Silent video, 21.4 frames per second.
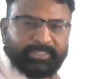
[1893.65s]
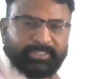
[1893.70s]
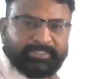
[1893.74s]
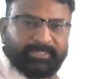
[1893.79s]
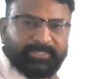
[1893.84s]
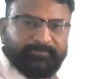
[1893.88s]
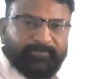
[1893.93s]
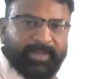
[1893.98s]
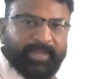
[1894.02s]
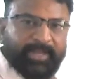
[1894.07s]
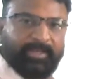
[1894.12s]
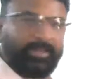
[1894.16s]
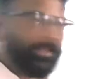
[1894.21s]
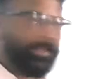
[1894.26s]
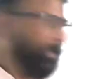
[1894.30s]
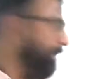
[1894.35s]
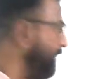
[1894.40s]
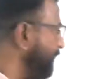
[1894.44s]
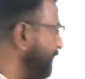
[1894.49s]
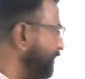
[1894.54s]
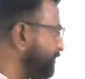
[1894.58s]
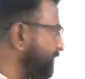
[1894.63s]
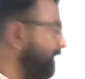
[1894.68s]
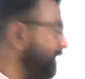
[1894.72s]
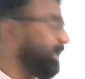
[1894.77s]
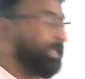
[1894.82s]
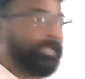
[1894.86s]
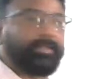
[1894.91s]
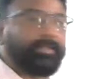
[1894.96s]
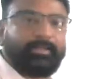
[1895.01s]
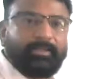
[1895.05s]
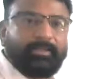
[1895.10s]
Is it fine?
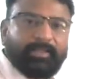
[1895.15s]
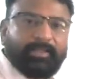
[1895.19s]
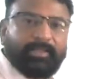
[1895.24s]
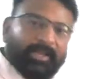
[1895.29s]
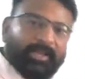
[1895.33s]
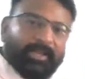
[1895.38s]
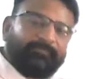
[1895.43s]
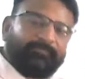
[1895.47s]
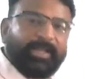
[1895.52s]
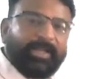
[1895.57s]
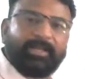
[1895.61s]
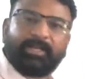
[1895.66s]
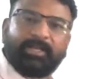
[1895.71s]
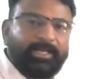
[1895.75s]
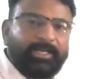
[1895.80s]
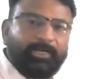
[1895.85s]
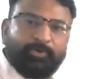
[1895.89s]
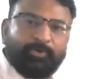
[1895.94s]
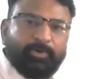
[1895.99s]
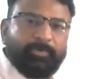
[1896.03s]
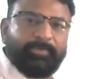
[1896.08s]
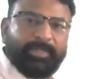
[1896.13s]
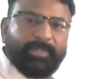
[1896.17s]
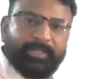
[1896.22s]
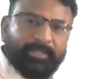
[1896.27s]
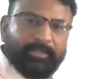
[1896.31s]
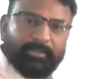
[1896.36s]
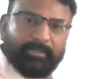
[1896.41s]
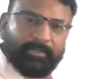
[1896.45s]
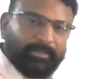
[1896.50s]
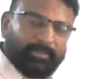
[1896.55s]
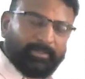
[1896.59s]
Initially and finally it will
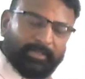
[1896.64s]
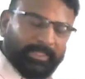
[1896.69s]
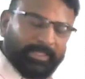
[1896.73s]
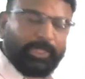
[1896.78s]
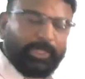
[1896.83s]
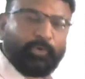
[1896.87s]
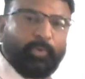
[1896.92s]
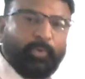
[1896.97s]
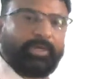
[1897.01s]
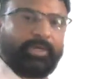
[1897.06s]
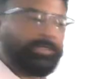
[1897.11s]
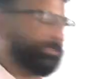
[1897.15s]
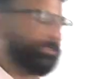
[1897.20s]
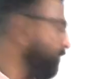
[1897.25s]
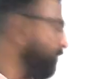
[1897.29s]
be equal.